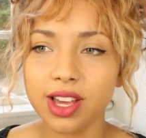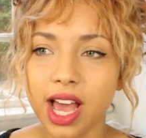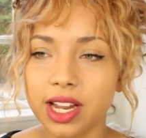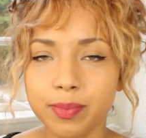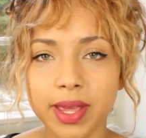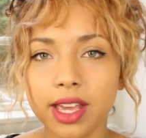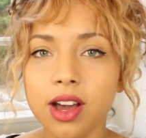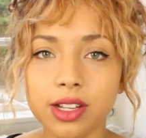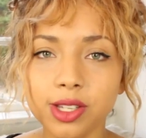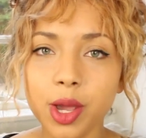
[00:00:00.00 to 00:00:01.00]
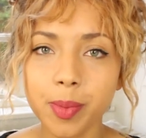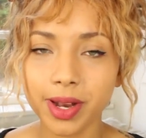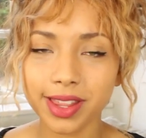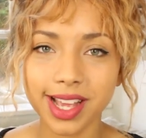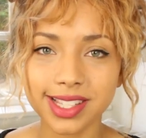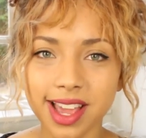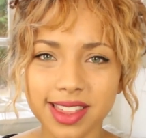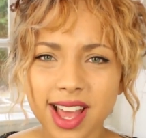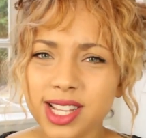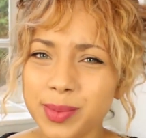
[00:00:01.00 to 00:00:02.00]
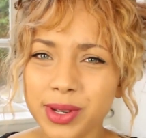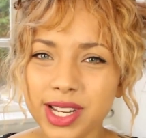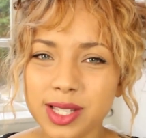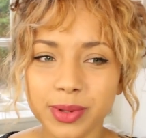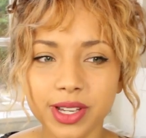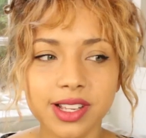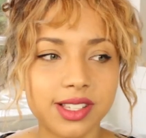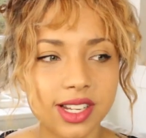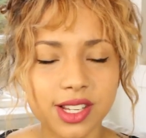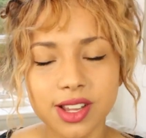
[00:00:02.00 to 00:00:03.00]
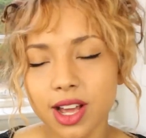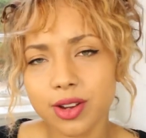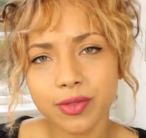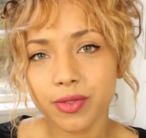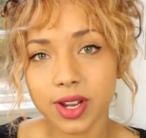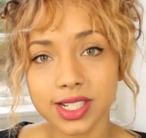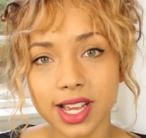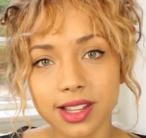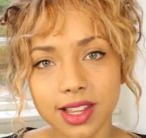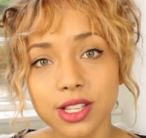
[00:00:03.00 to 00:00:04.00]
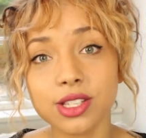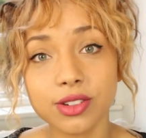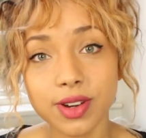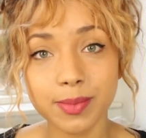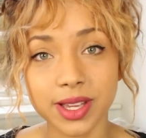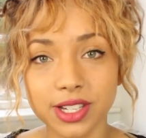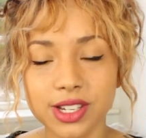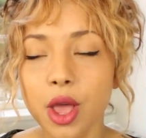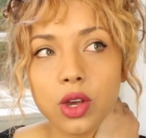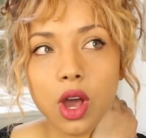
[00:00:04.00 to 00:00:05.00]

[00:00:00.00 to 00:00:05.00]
and being cut open and things like that, to be honest, because I don't find that squeamish.